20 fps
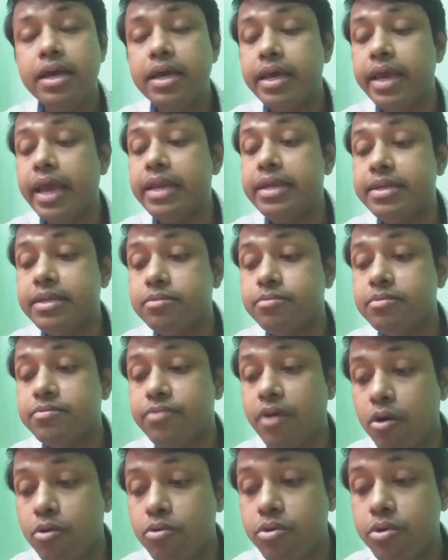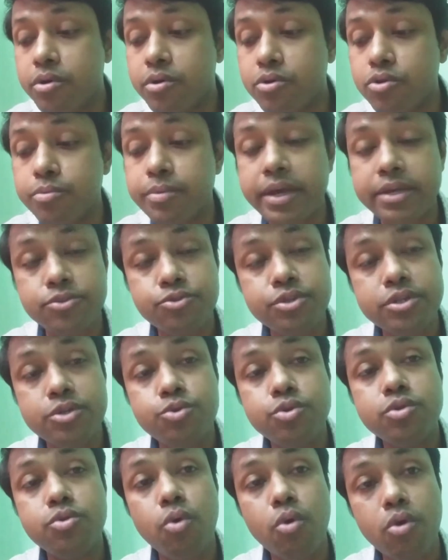and it has been found to be associated
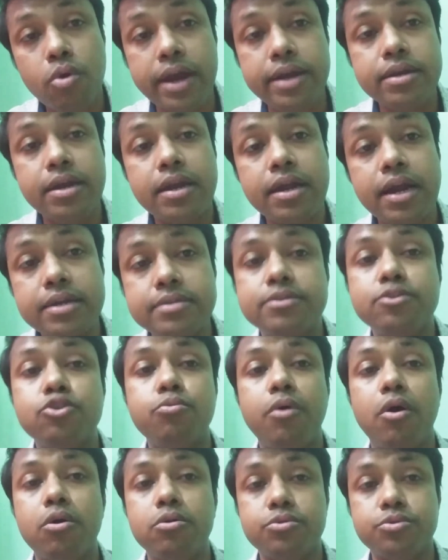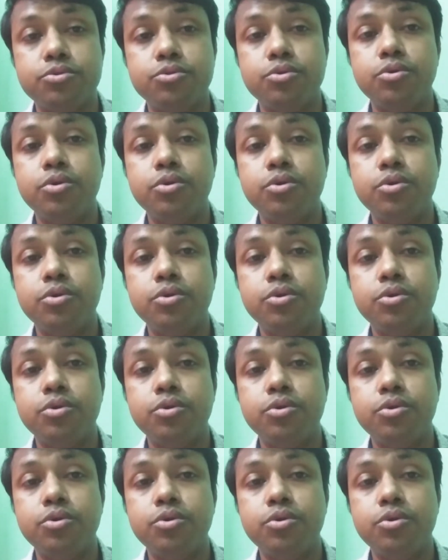with colorectal carcinoma also.